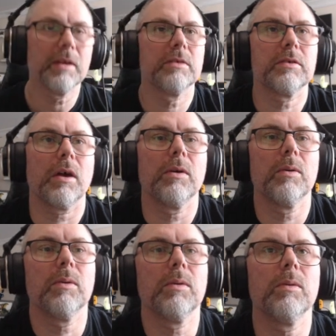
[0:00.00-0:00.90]

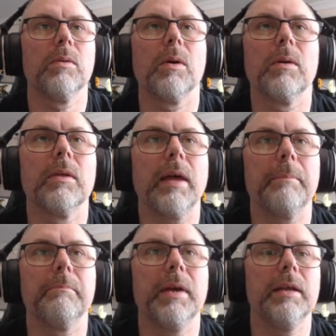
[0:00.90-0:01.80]
So that
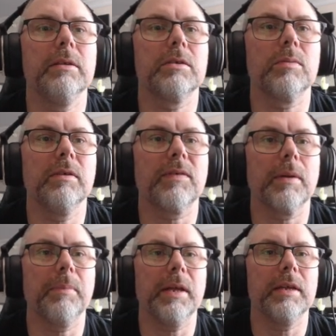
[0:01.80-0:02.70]
means we've
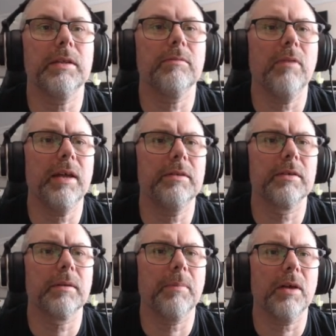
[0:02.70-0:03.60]
completed the red
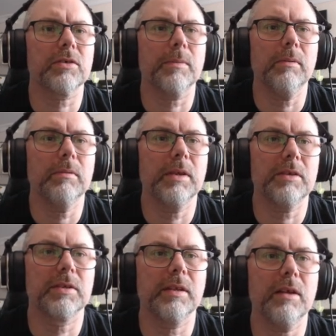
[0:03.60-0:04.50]
basketball?
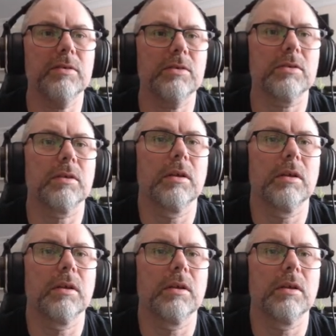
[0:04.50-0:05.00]
Yes, it does.